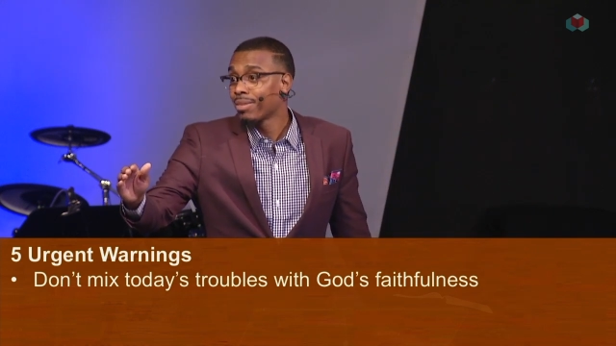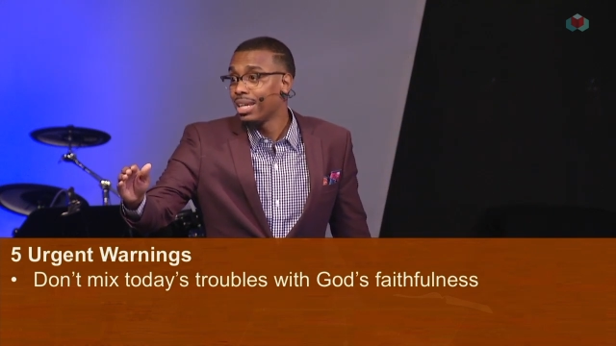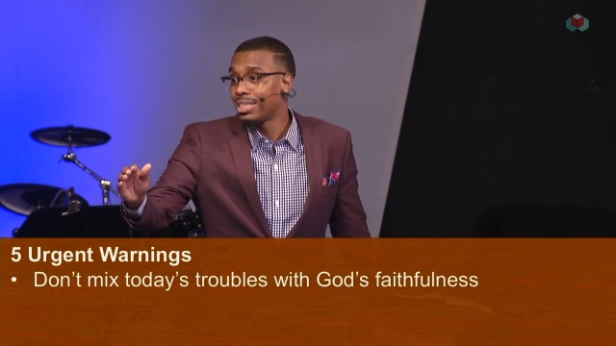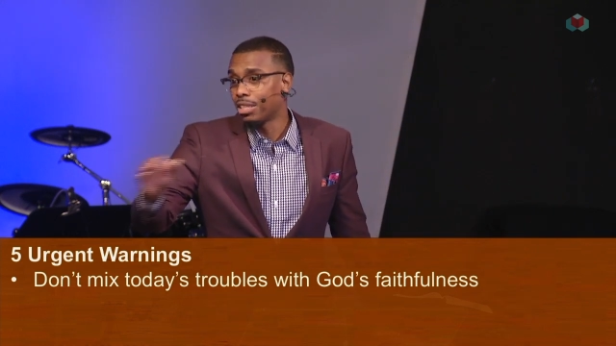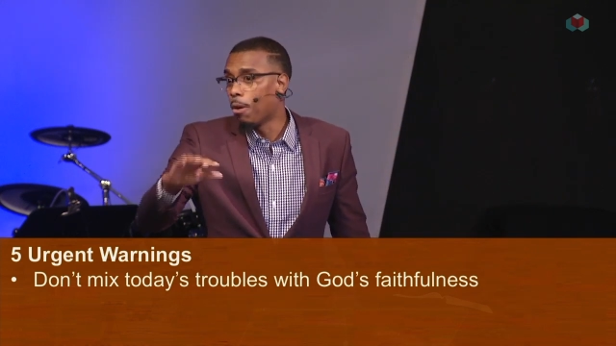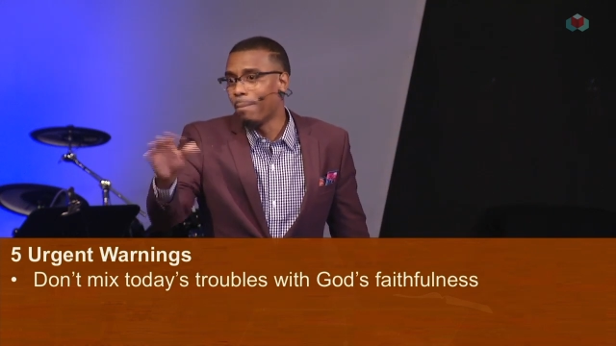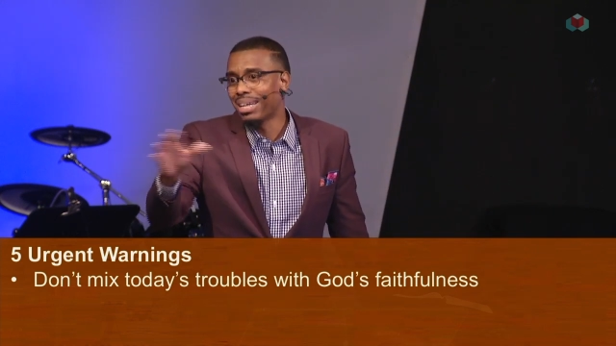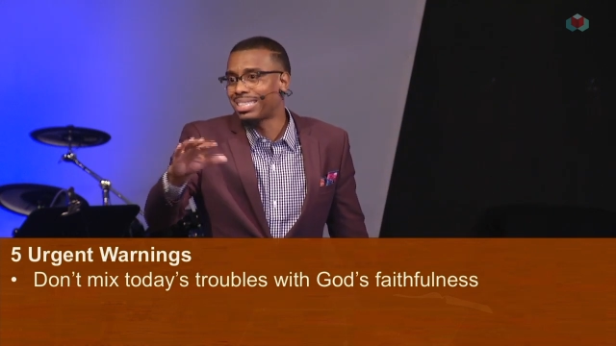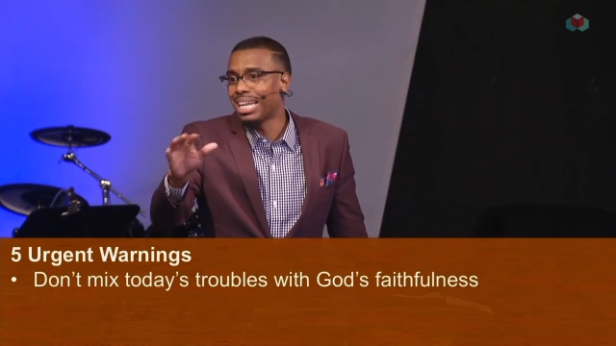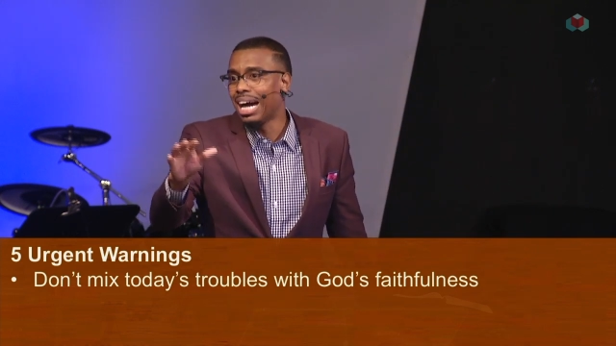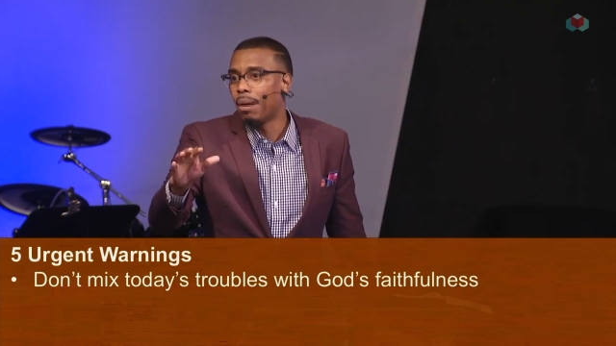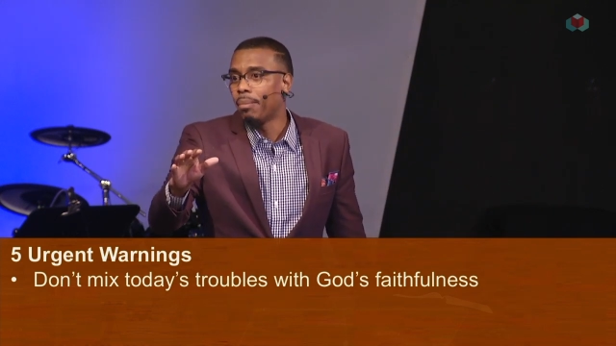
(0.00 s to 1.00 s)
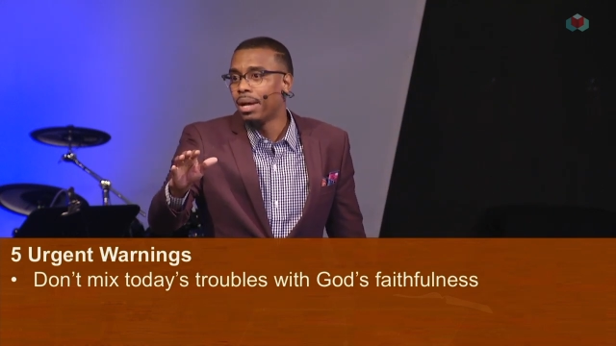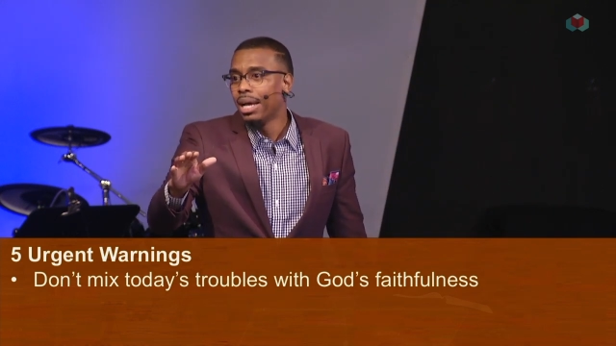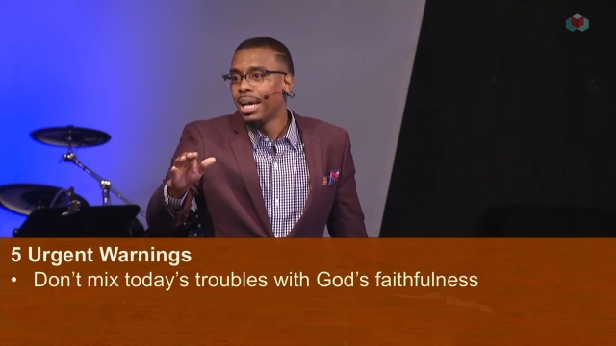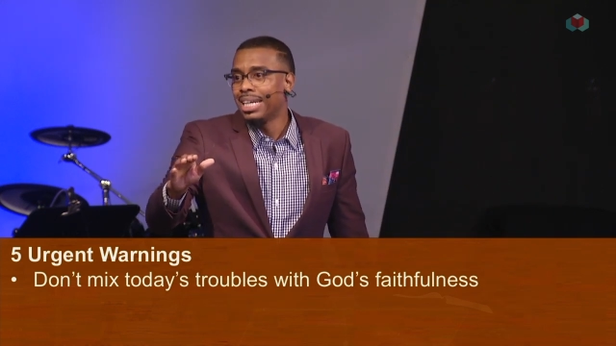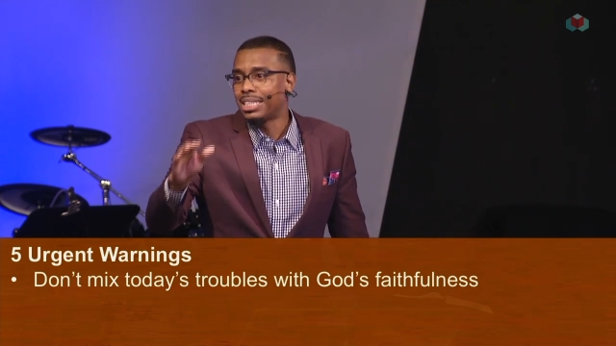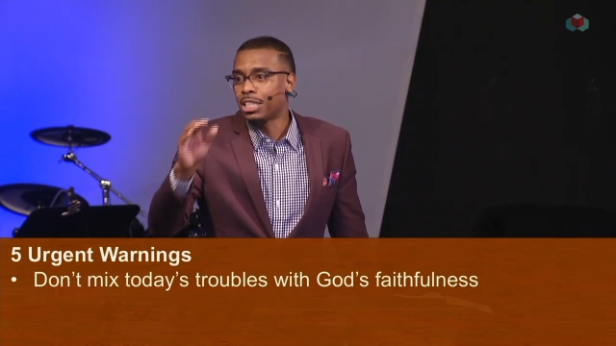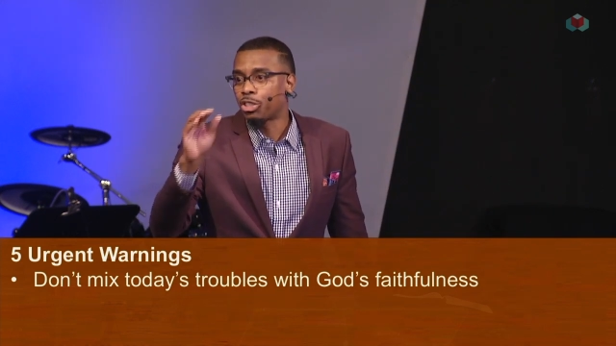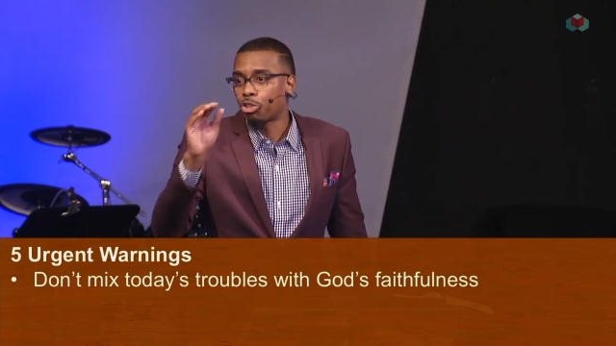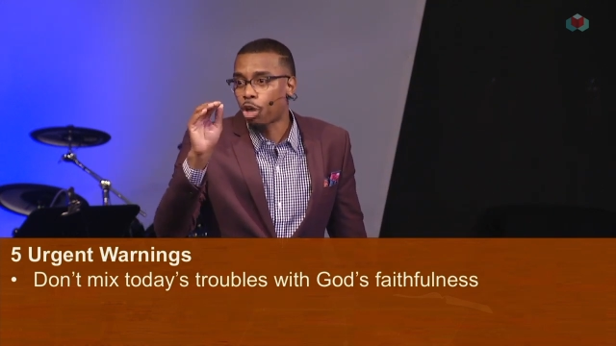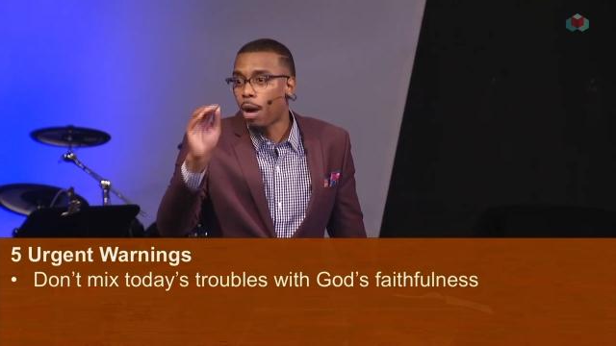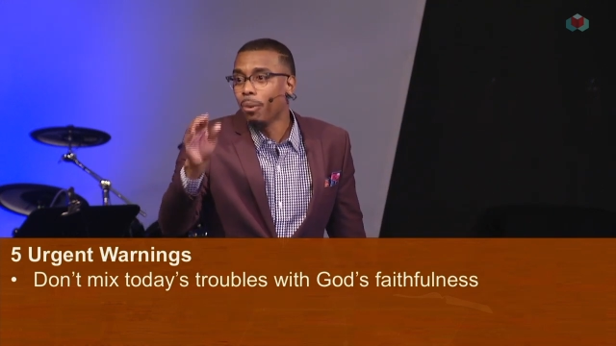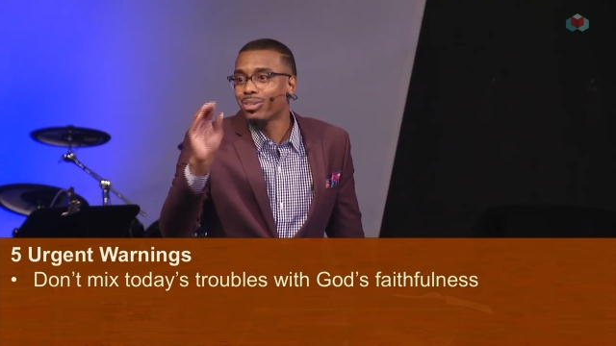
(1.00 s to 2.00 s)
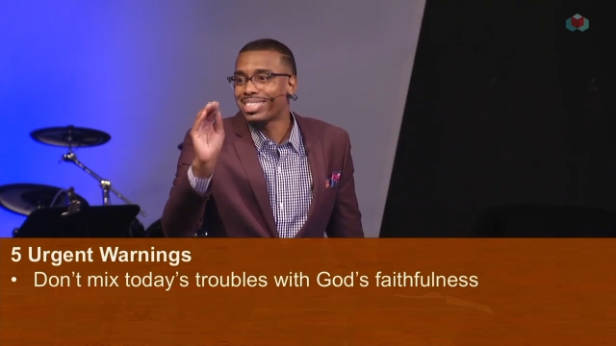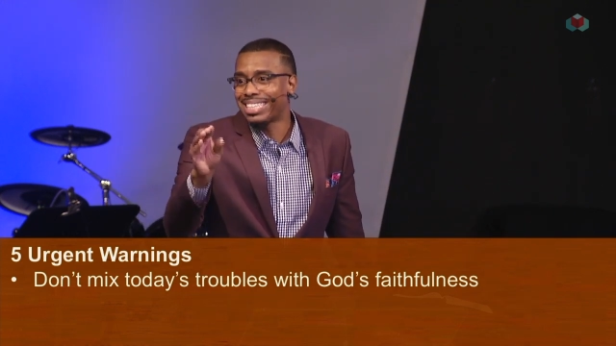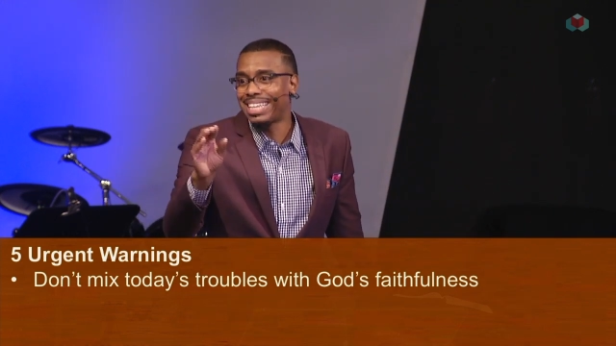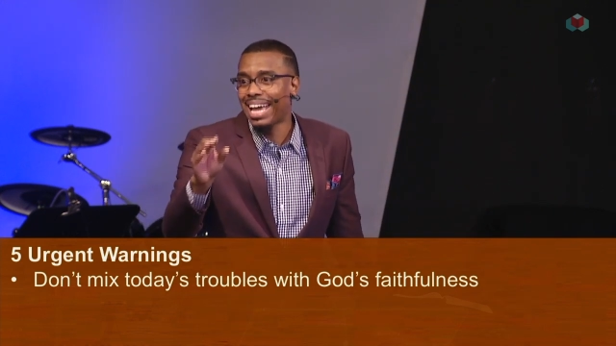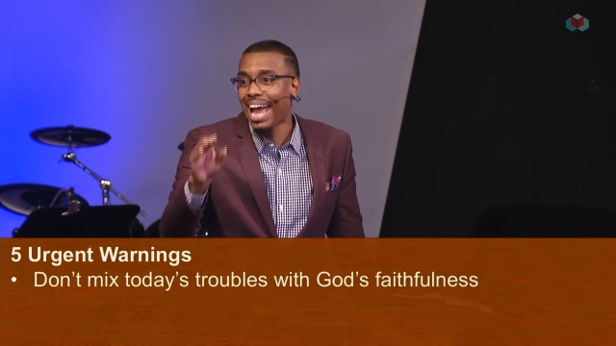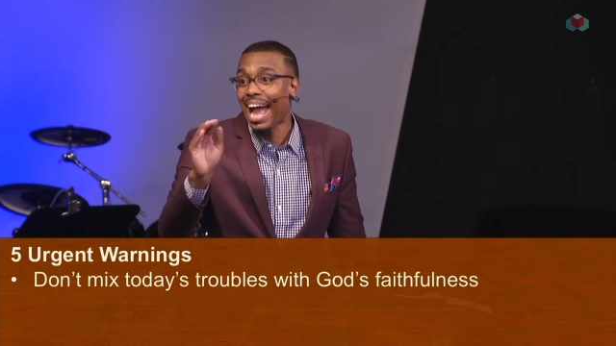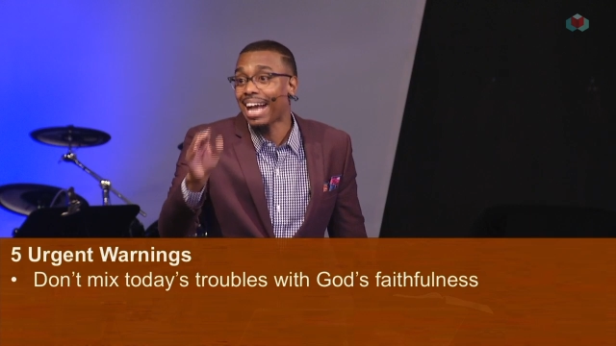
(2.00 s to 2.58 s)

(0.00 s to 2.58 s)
He said, don't mix it up. He says, troubles today